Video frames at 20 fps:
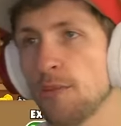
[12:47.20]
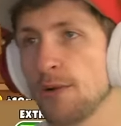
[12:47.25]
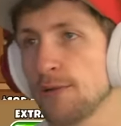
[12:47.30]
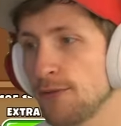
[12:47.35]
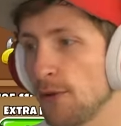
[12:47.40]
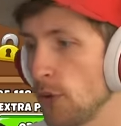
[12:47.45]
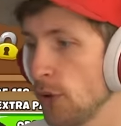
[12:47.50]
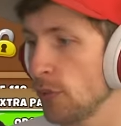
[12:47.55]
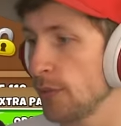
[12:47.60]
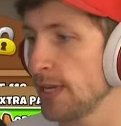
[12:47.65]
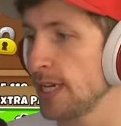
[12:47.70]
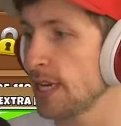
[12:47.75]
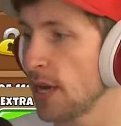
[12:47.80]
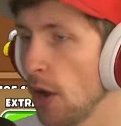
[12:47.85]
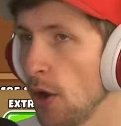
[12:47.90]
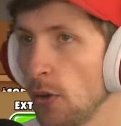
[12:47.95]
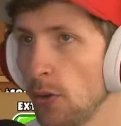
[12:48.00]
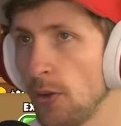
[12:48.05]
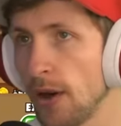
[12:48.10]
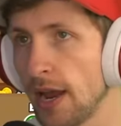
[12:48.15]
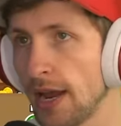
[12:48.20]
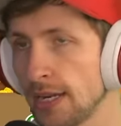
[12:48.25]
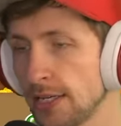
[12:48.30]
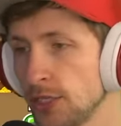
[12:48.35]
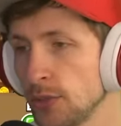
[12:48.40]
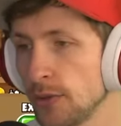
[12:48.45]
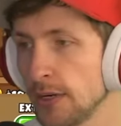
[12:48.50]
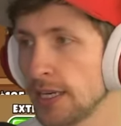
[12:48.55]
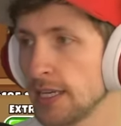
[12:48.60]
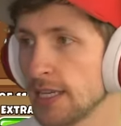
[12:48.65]
before we go and
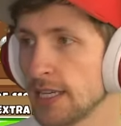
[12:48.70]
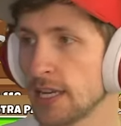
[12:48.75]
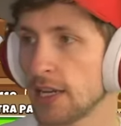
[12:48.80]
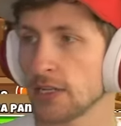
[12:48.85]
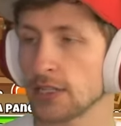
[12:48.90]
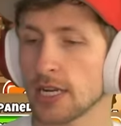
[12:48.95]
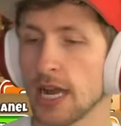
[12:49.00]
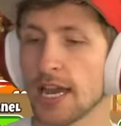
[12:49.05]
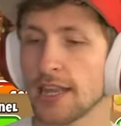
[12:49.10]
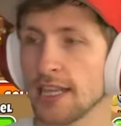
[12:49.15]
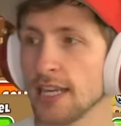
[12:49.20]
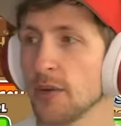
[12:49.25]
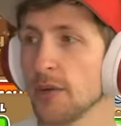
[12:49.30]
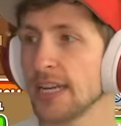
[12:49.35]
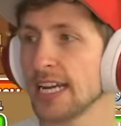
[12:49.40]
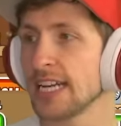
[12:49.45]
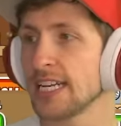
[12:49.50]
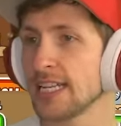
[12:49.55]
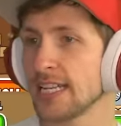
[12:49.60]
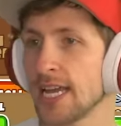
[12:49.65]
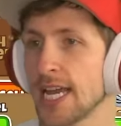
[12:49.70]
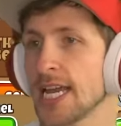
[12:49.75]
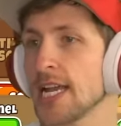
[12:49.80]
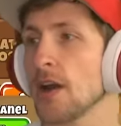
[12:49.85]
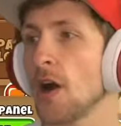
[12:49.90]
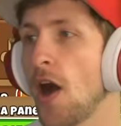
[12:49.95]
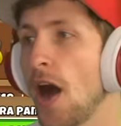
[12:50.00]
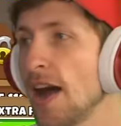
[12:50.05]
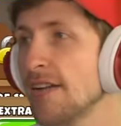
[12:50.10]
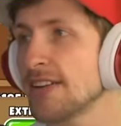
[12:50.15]
do anything else? I think we get, like,
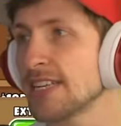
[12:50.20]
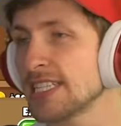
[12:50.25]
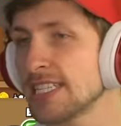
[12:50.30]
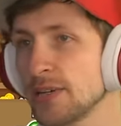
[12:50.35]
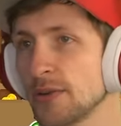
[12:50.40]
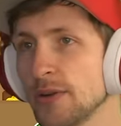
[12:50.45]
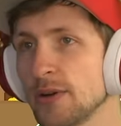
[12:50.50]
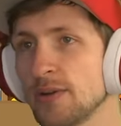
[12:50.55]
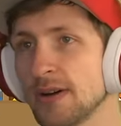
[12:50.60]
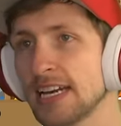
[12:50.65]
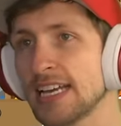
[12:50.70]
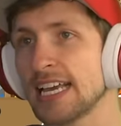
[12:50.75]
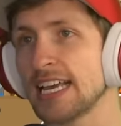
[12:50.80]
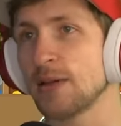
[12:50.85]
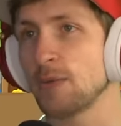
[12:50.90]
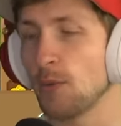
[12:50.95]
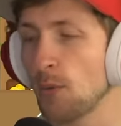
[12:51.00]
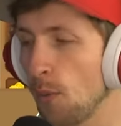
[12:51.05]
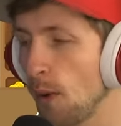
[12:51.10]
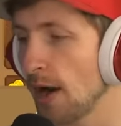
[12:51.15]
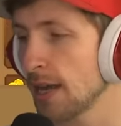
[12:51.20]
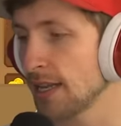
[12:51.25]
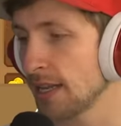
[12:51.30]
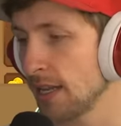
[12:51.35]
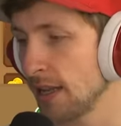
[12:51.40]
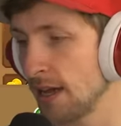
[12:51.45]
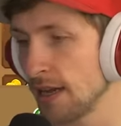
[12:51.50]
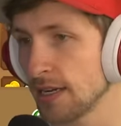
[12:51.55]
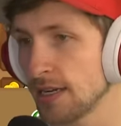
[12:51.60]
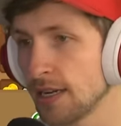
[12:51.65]
obviously we want to get one
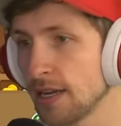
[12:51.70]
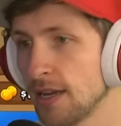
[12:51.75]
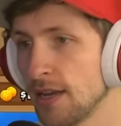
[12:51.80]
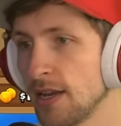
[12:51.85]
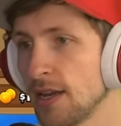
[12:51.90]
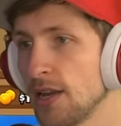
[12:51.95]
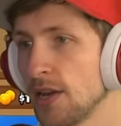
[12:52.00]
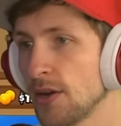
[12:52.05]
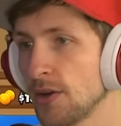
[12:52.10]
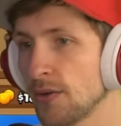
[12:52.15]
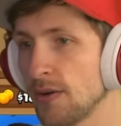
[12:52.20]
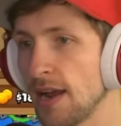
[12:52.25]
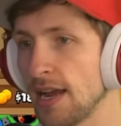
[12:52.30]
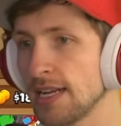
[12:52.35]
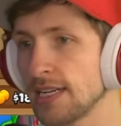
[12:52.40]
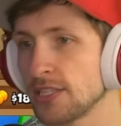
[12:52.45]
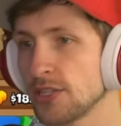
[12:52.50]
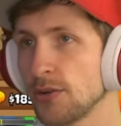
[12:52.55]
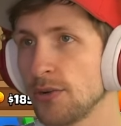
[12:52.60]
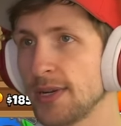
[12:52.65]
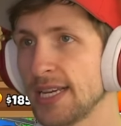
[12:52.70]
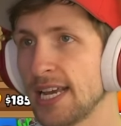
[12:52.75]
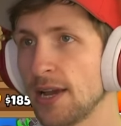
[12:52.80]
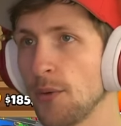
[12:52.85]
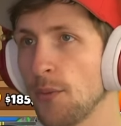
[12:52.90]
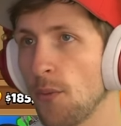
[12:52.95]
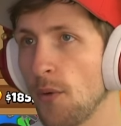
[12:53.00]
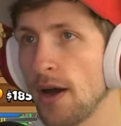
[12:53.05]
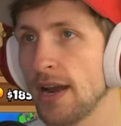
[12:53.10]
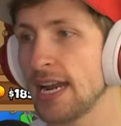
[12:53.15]
luck, right? So we
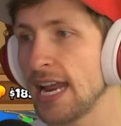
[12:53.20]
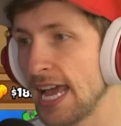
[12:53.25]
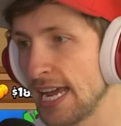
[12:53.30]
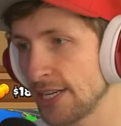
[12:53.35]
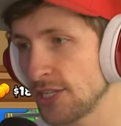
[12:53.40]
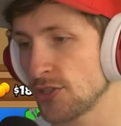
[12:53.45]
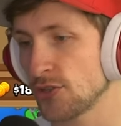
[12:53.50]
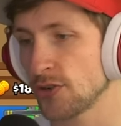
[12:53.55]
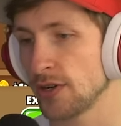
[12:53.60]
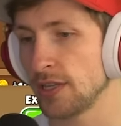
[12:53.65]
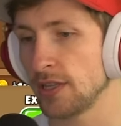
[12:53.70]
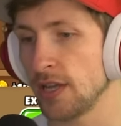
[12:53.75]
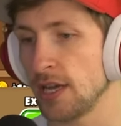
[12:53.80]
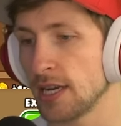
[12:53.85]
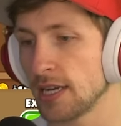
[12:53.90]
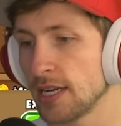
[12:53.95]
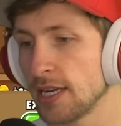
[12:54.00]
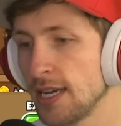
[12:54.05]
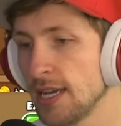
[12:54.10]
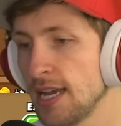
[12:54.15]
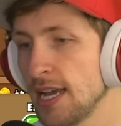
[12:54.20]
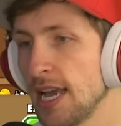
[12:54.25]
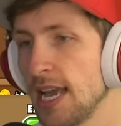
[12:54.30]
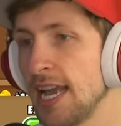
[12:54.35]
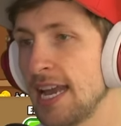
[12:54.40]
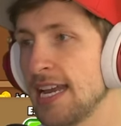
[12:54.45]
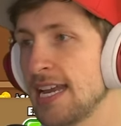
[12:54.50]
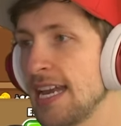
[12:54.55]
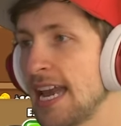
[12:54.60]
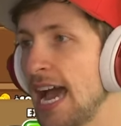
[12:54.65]
get one extra luck.
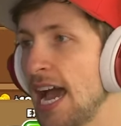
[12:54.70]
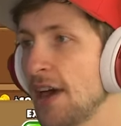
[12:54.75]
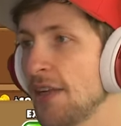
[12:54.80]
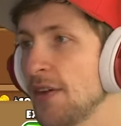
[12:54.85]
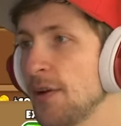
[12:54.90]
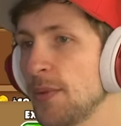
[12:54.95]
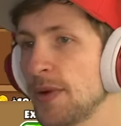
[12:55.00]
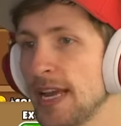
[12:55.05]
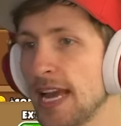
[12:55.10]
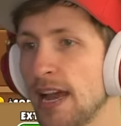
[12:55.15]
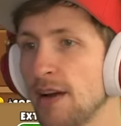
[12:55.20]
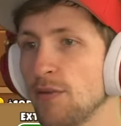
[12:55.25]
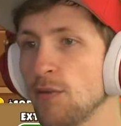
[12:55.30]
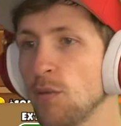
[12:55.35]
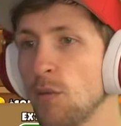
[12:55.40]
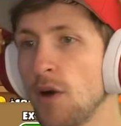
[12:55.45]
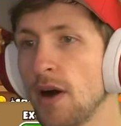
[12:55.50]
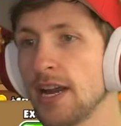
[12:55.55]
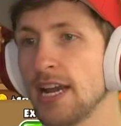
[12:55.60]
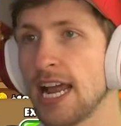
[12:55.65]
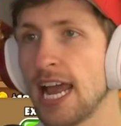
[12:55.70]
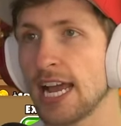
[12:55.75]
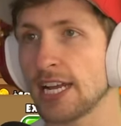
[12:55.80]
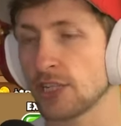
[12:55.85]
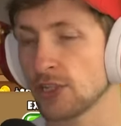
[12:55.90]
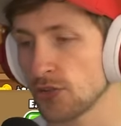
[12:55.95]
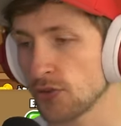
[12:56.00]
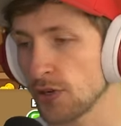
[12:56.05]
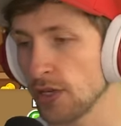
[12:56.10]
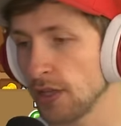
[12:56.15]
And now that we have one
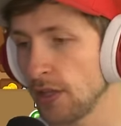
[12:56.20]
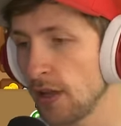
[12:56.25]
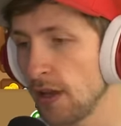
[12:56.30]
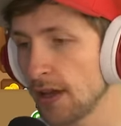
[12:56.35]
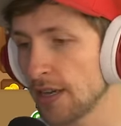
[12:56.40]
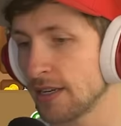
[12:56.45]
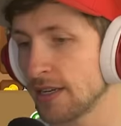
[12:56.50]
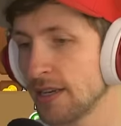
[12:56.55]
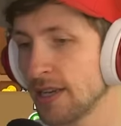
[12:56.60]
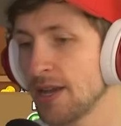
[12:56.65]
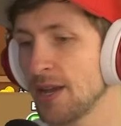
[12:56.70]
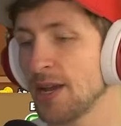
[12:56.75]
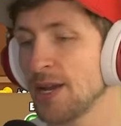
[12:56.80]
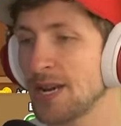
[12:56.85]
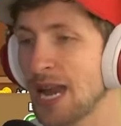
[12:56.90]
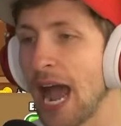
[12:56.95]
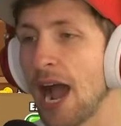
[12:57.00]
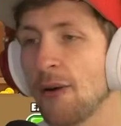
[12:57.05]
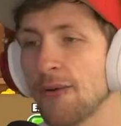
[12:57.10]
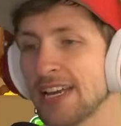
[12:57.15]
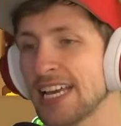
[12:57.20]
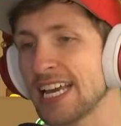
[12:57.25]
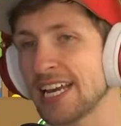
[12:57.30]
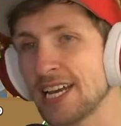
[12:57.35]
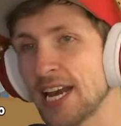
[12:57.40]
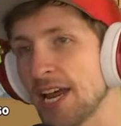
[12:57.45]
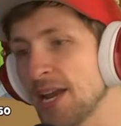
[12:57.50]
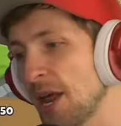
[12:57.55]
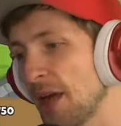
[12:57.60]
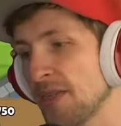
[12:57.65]
extra luck, now we
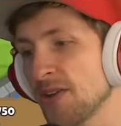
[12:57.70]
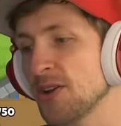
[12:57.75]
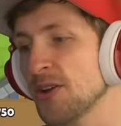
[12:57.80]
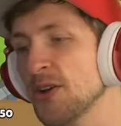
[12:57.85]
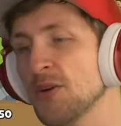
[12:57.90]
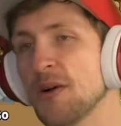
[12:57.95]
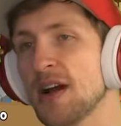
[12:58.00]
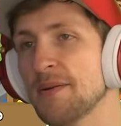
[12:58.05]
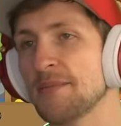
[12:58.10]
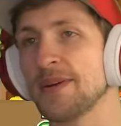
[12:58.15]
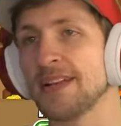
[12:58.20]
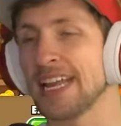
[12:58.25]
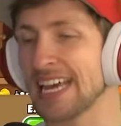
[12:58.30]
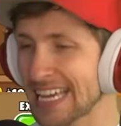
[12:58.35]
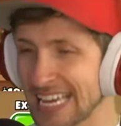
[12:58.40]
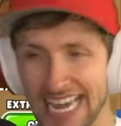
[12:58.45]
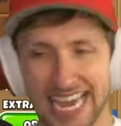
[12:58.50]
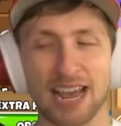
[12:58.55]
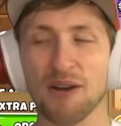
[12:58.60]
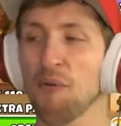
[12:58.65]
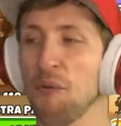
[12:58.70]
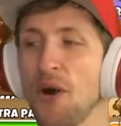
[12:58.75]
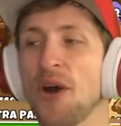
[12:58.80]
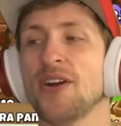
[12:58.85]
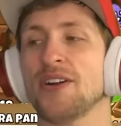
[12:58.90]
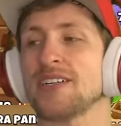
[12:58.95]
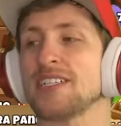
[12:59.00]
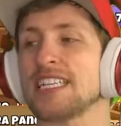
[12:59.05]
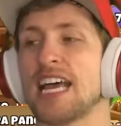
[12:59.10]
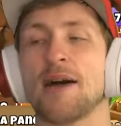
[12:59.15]
get another new weapon. Like, it
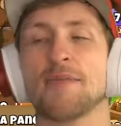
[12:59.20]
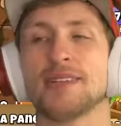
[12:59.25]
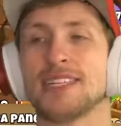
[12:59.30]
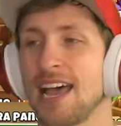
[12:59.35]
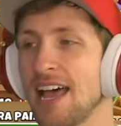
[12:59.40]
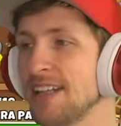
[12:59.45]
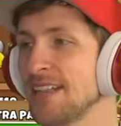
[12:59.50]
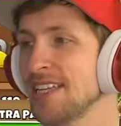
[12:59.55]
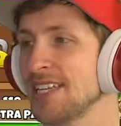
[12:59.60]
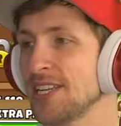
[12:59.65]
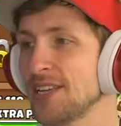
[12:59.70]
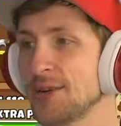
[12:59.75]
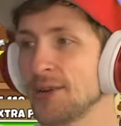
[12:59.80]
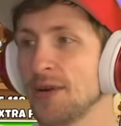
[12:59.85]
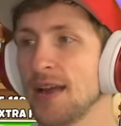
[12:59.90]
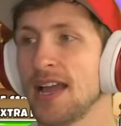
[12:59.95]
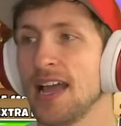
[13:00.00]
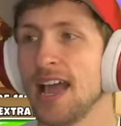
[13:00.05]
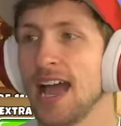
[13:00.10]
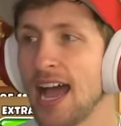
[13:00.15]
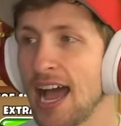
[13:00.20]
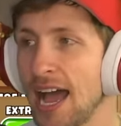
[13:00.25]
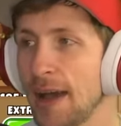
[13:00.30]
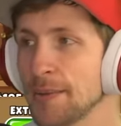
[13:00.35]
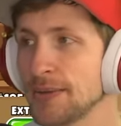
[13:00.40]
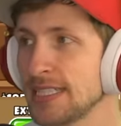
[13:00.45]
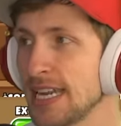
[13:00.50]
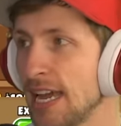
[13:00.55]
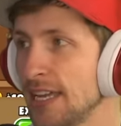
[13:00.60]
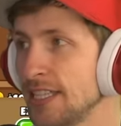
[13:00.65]
works. I'm telling you.
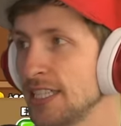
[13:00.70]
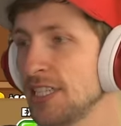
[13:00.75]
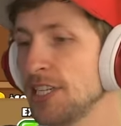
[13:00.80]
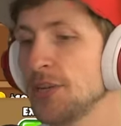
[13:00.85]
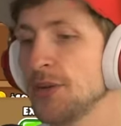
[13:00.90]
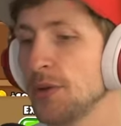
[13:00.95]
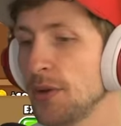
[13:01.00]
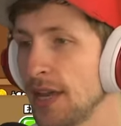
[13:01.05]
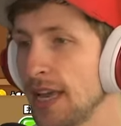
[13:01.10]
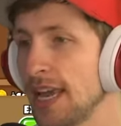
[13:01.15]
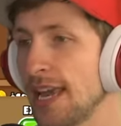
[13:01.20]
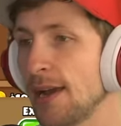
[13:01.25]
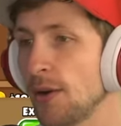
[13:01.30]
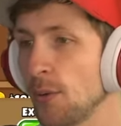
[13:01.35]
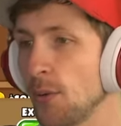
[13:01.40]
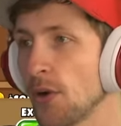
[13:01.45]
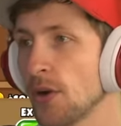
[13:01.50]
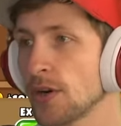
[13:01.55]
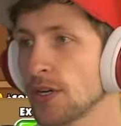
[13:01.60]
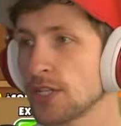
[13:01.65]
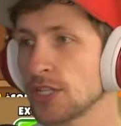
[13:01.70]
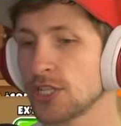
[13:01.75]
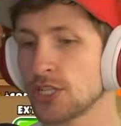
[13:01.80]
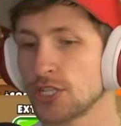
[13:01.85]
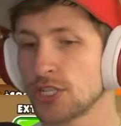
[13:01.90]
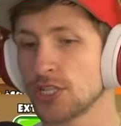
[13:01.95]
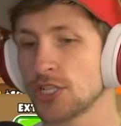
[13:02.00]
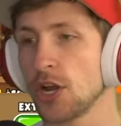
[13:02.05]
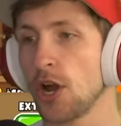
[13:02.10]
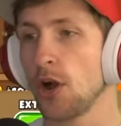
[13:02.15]
I'm telling you, it works
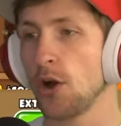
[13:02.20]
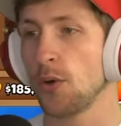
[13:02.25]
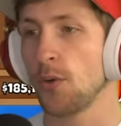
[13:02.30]
so